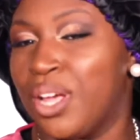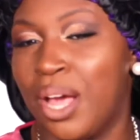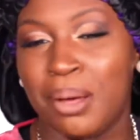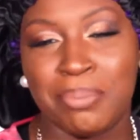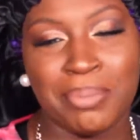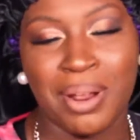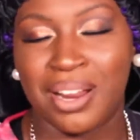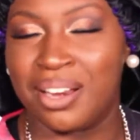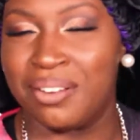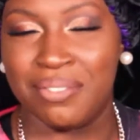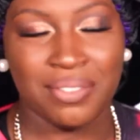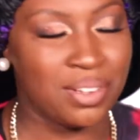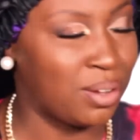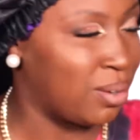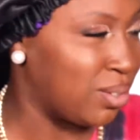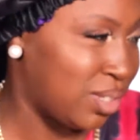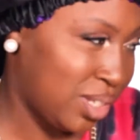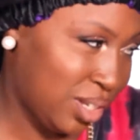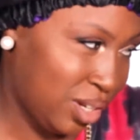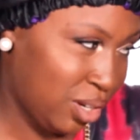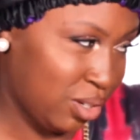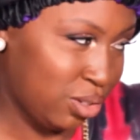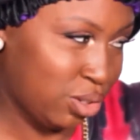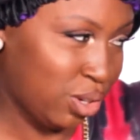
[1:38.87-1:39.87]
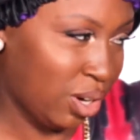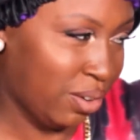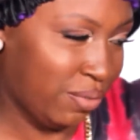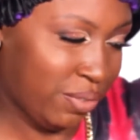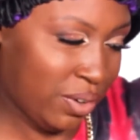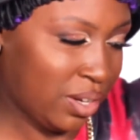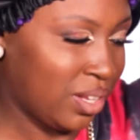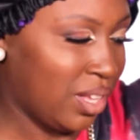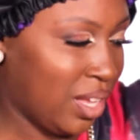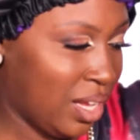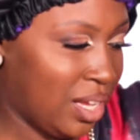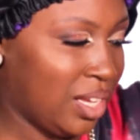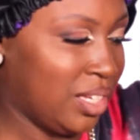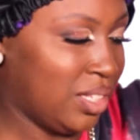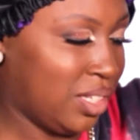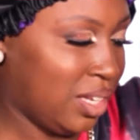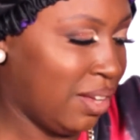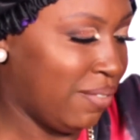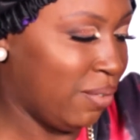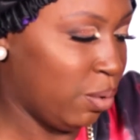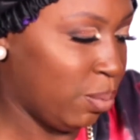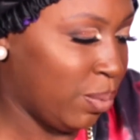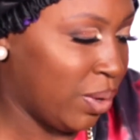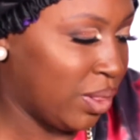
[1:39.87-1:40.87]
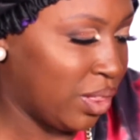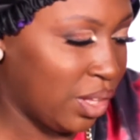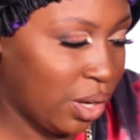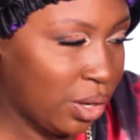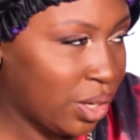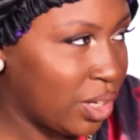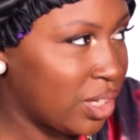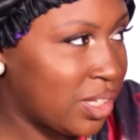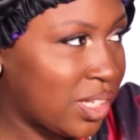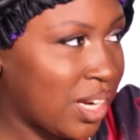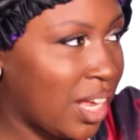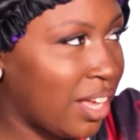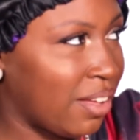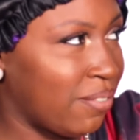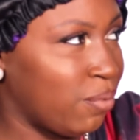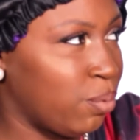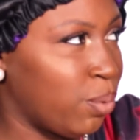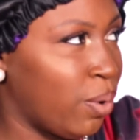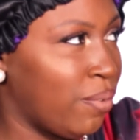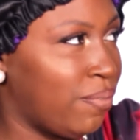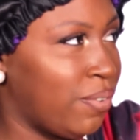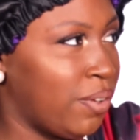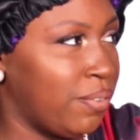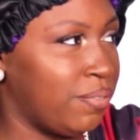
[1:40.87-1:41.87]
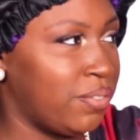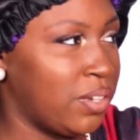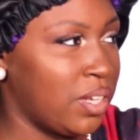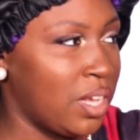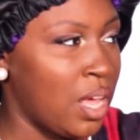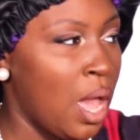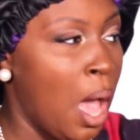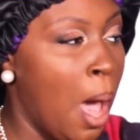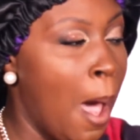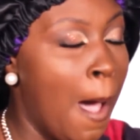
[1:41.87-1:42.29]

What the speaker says: I'm not even gonna sit here and try to front yet. It's giving 130, it's not giving 150.